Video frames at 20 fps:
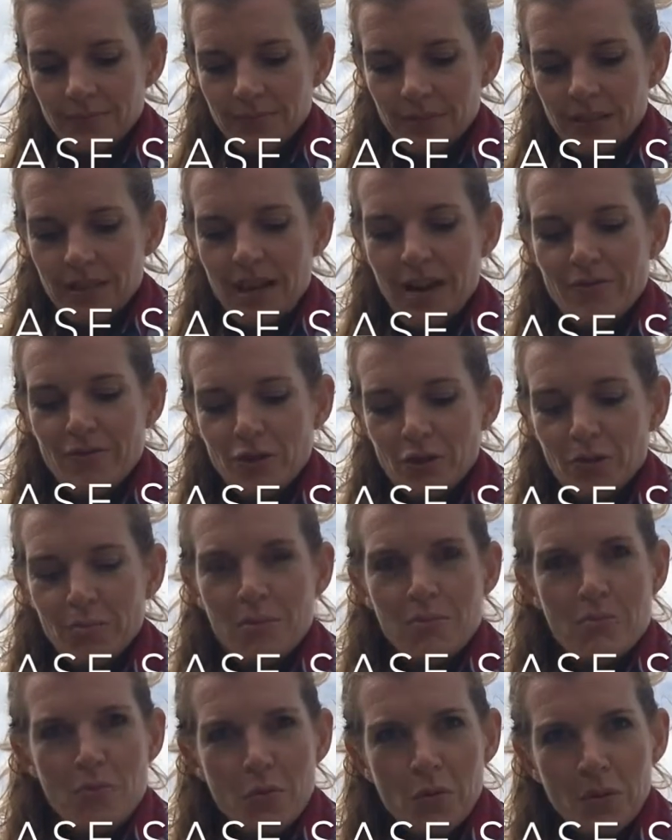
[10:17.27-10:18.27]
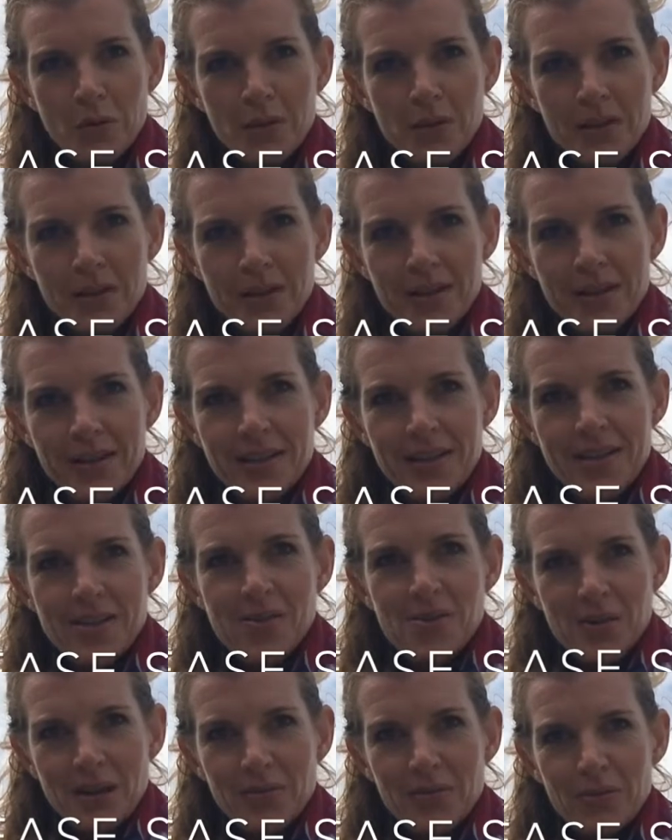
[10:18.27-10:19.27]
Never going to be more
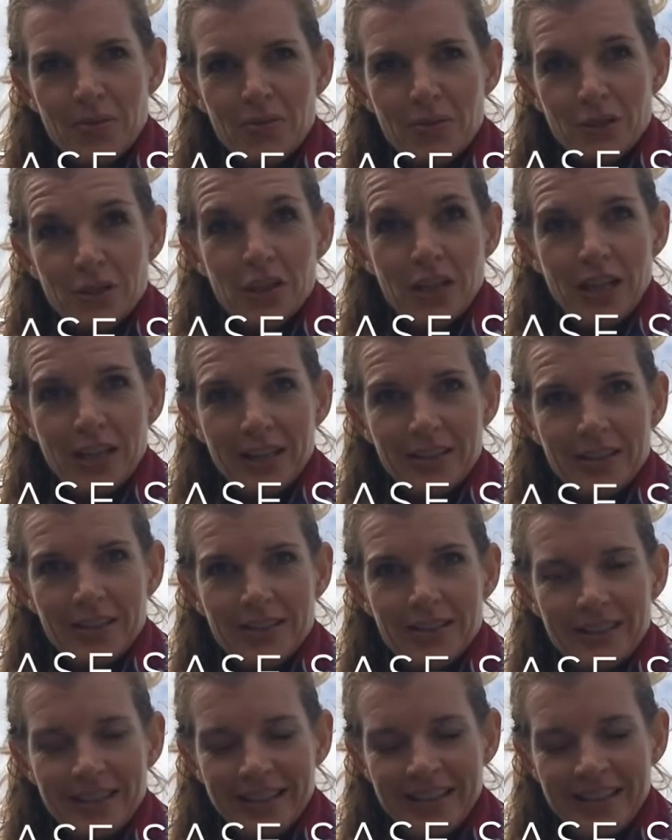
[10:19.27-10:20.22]
grateful for good health.